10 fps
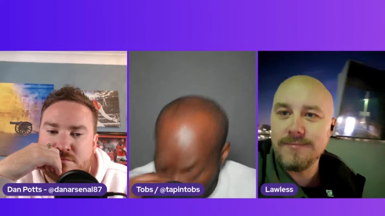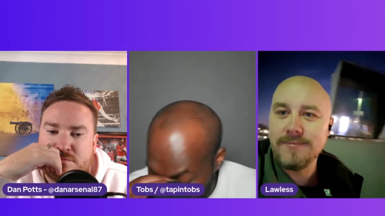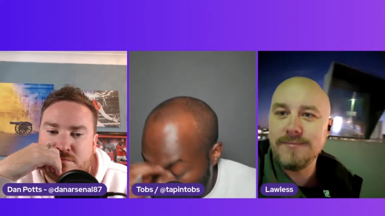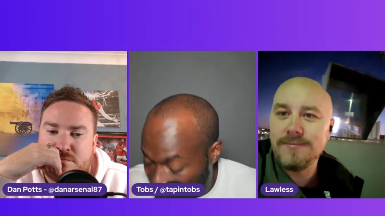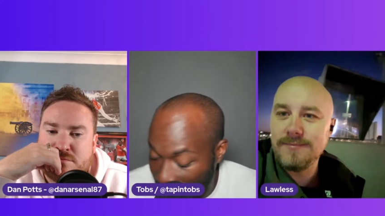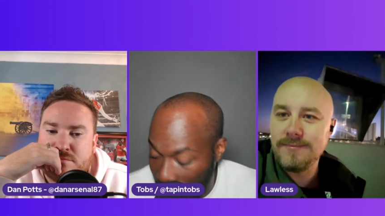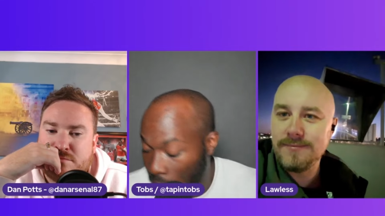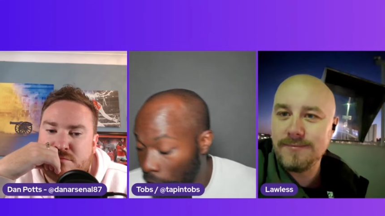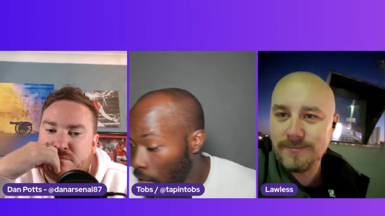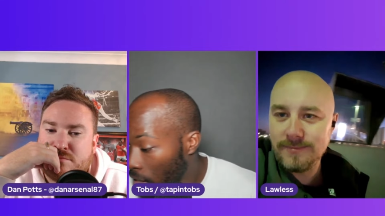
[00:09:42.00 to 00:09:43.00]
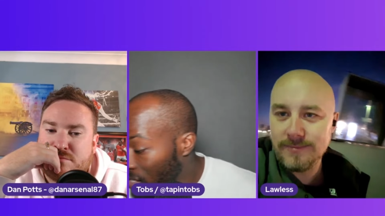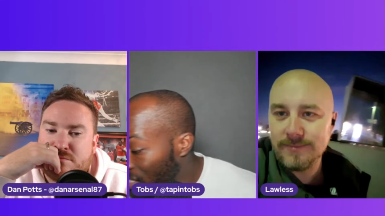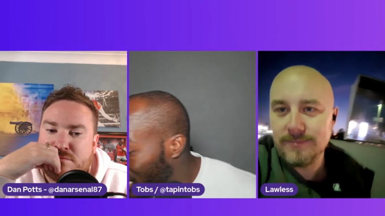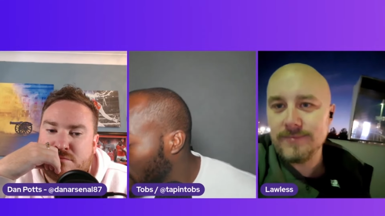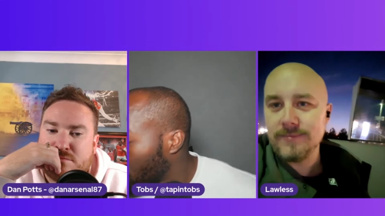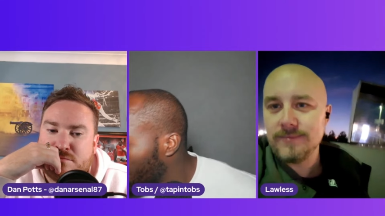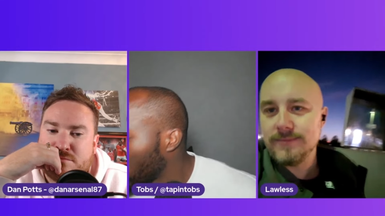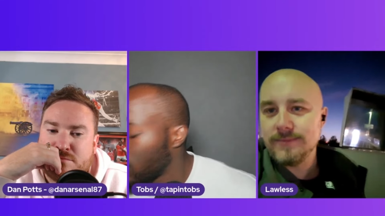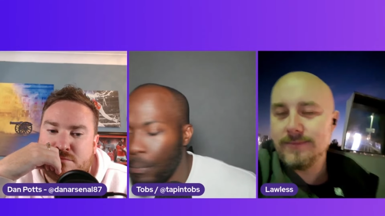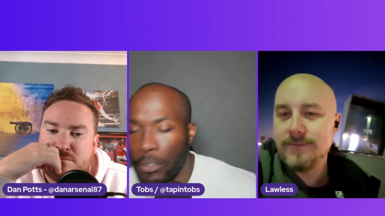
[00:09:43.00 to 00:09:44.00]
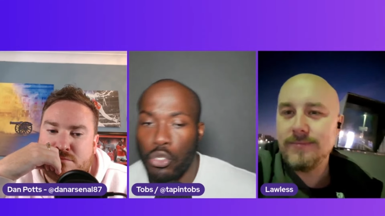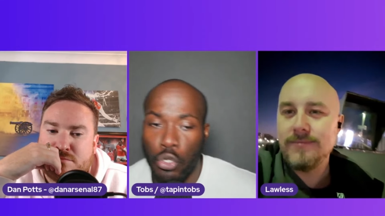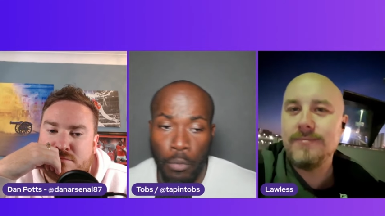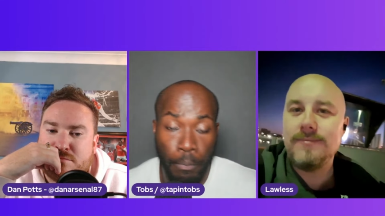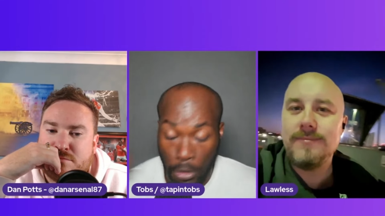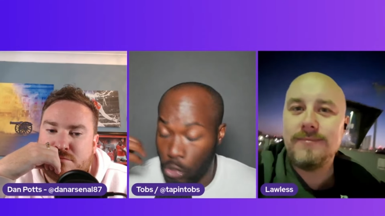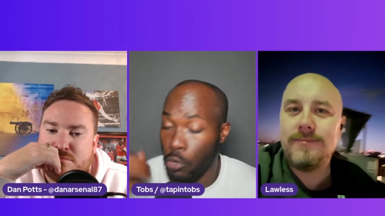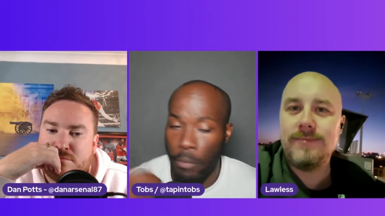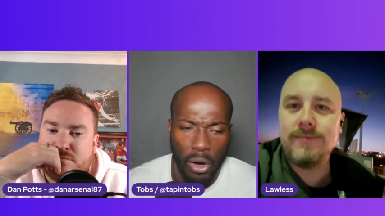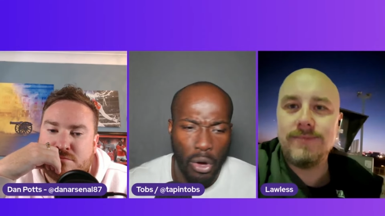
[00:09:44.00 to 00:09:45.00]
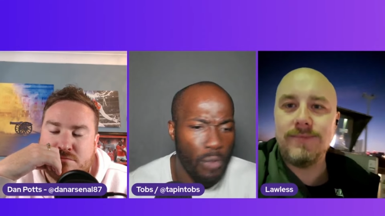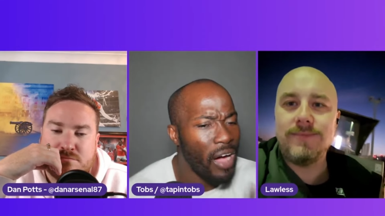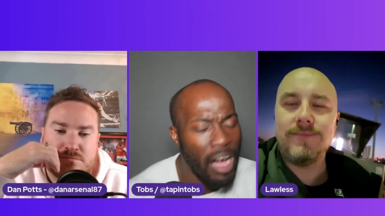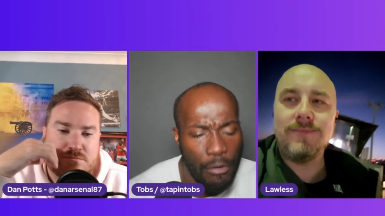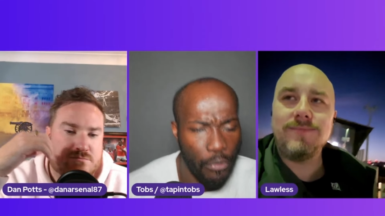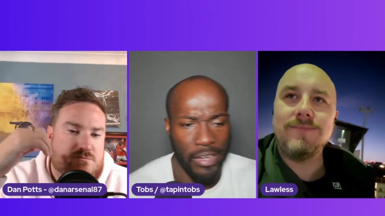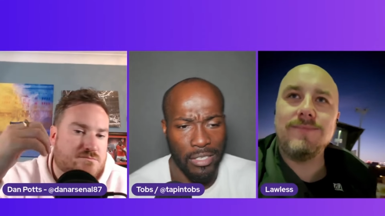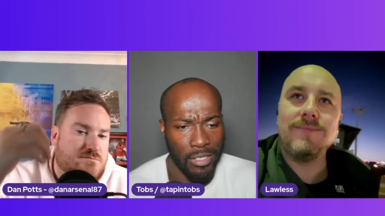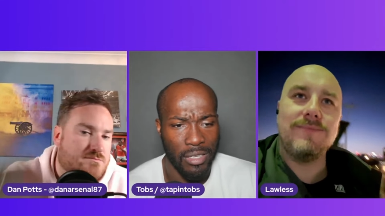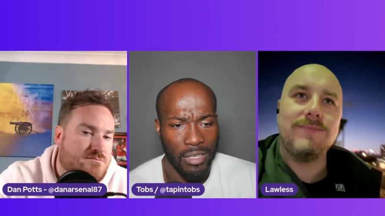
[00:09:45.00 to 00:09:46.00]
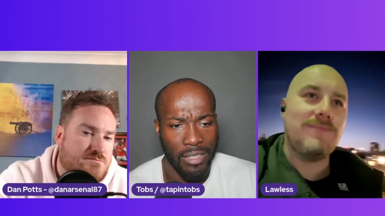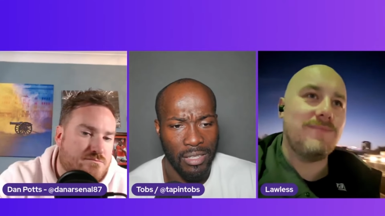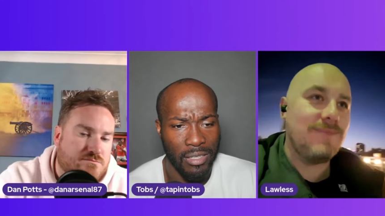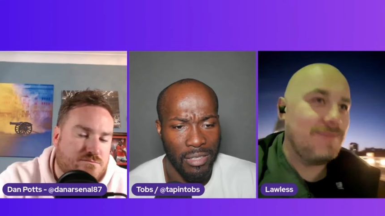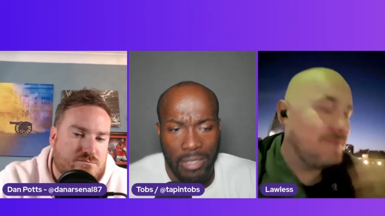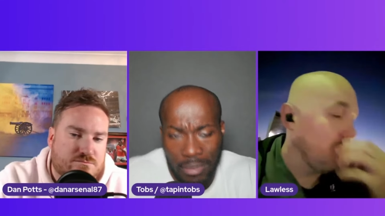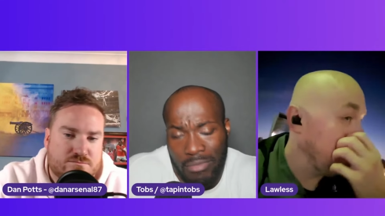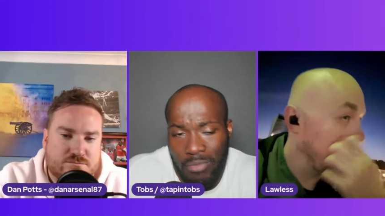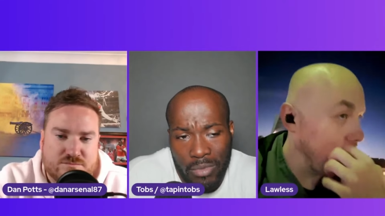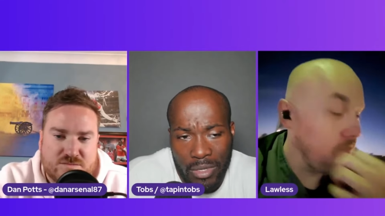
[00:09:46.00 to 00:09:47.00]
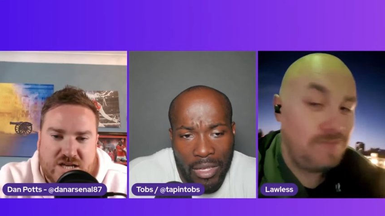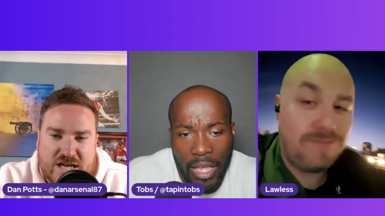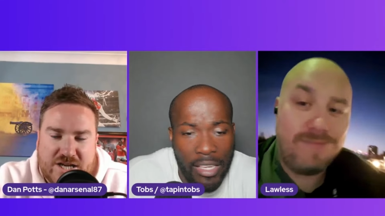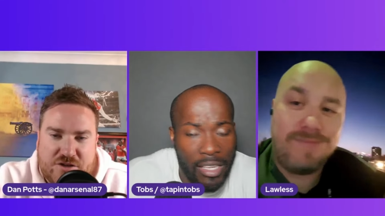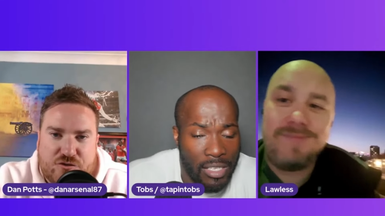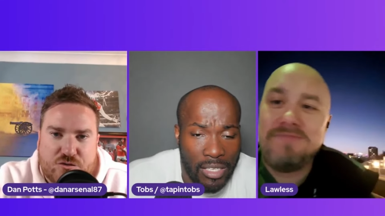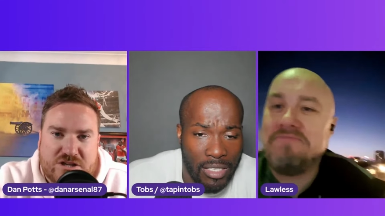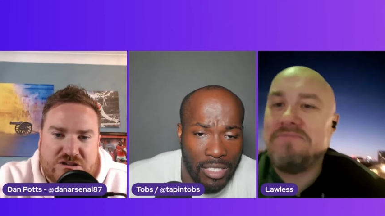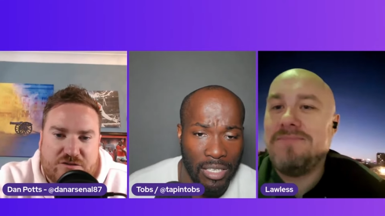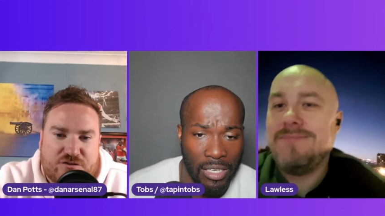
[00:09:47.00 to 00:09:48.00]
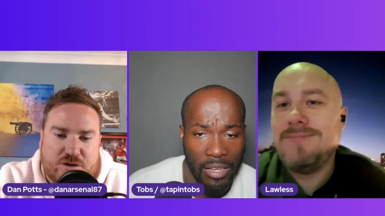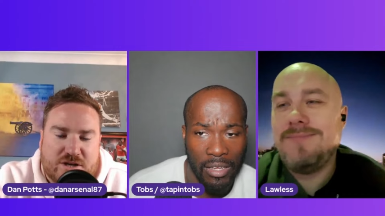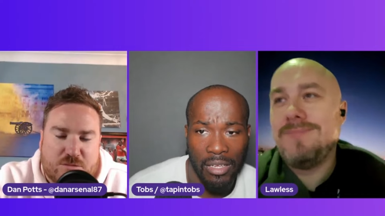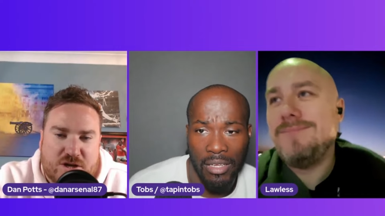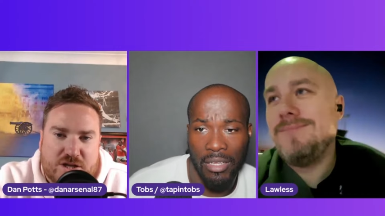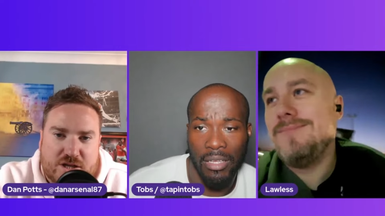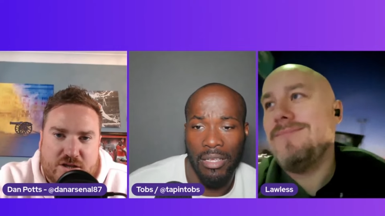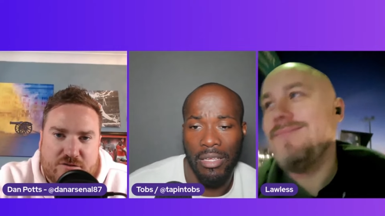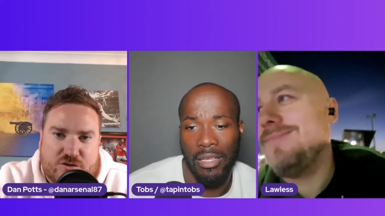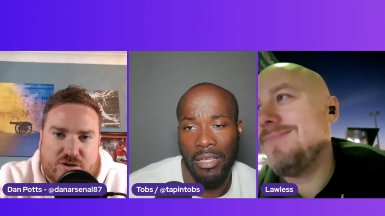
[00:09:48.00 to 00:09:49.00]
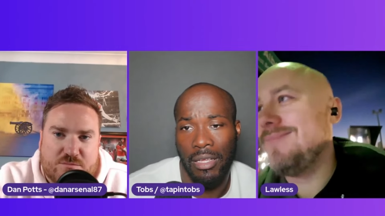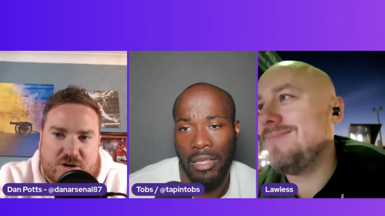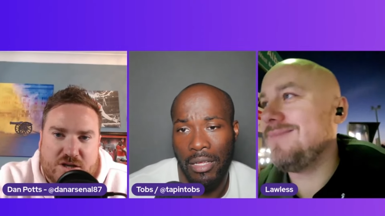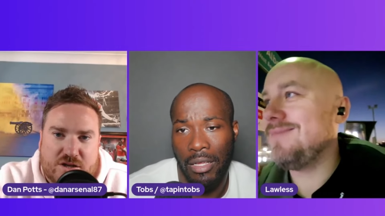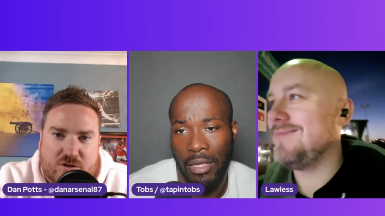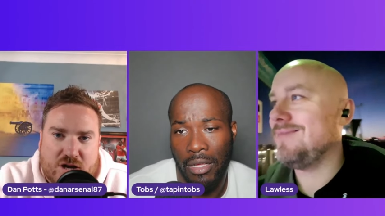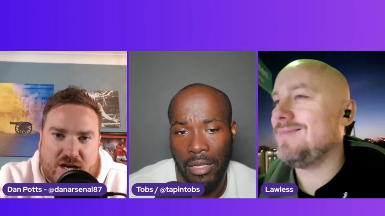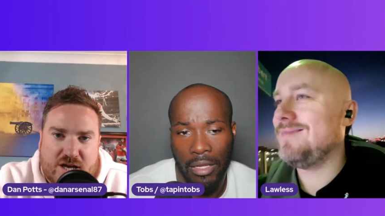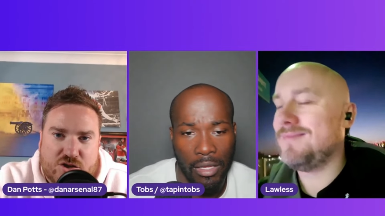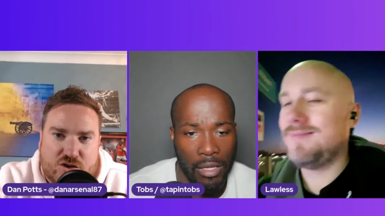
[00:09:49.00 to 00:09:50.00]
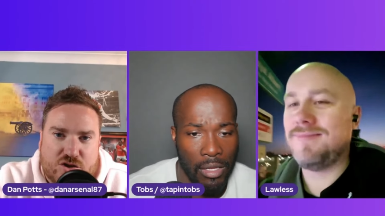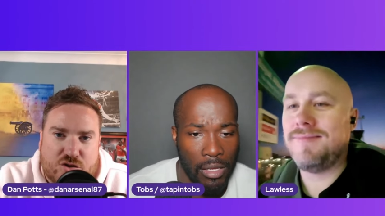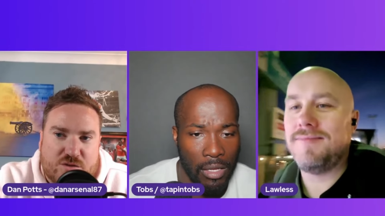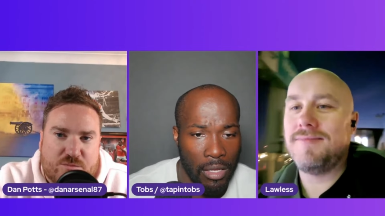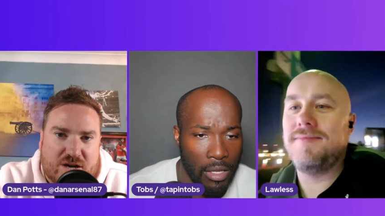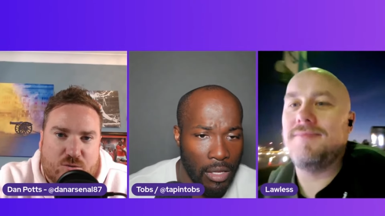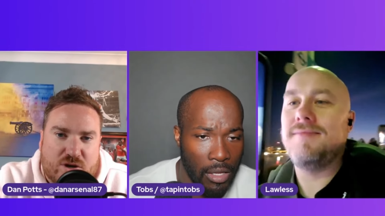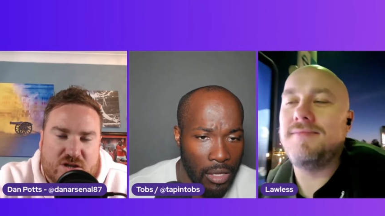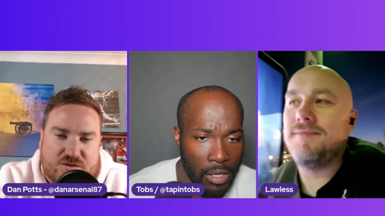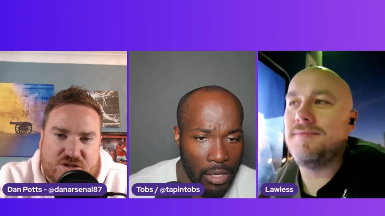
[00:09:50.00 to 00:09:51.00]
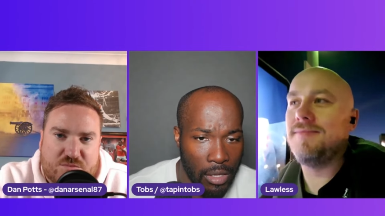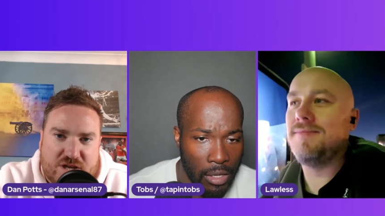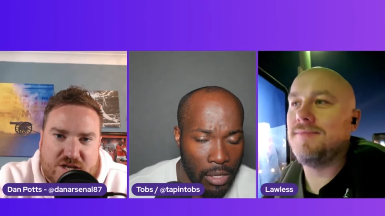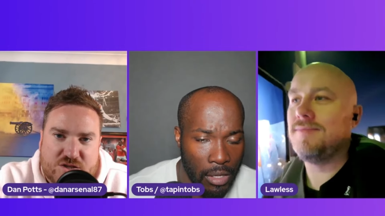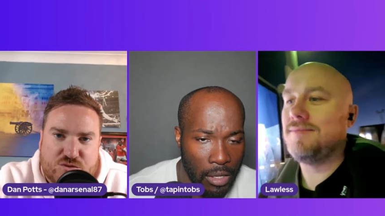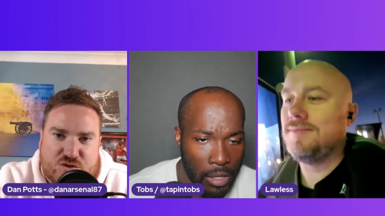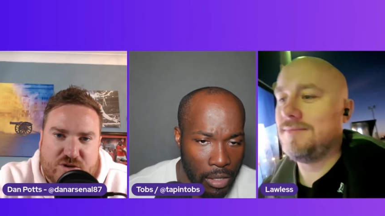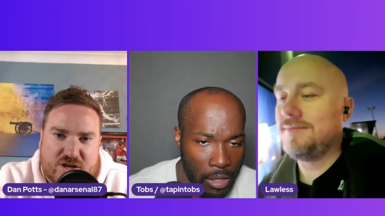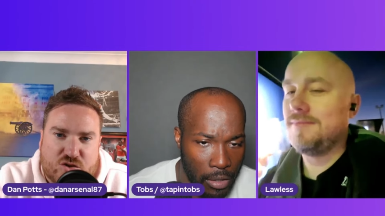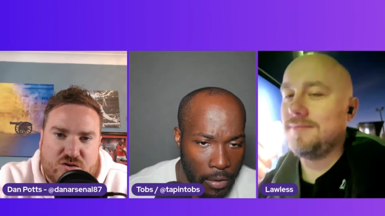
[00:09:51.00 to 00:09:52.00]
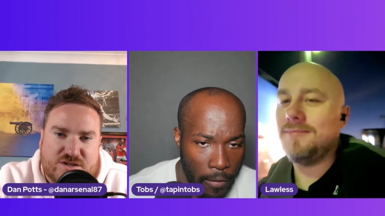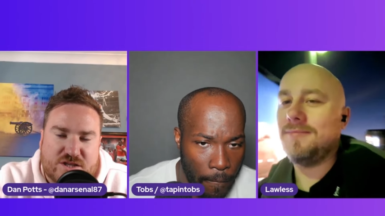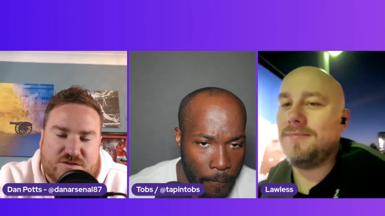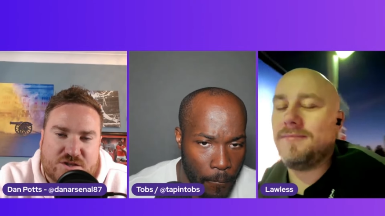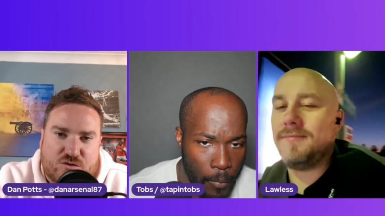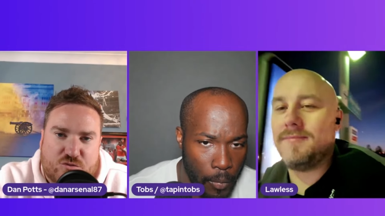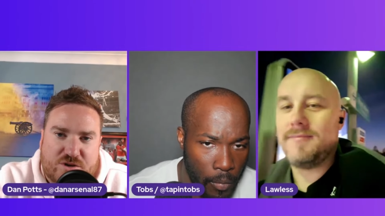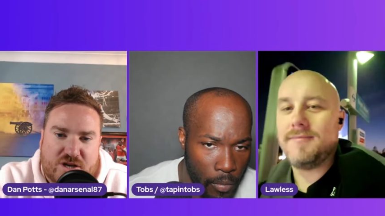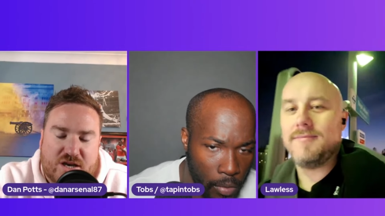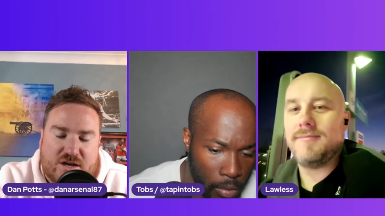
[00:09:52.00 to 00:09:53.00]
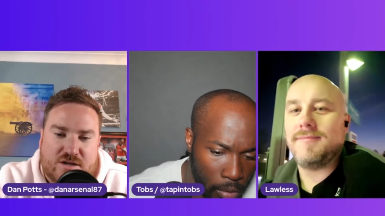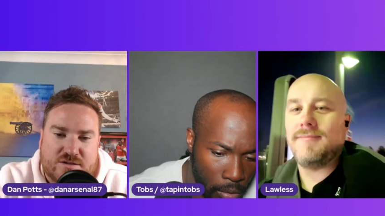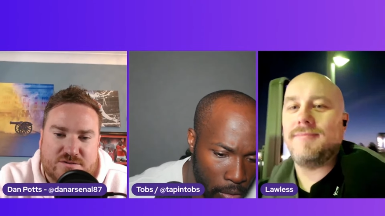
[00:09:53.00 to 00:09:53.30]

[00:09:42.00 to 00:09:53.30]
Speaker 1: taking this version of Bissouma over Alvarez. Mm. End of discussion. And if you, had,
Speaker 2: if you had money, if you had money, right, and you can only buy one of these players, would you buy Kulusevski or Paqueta?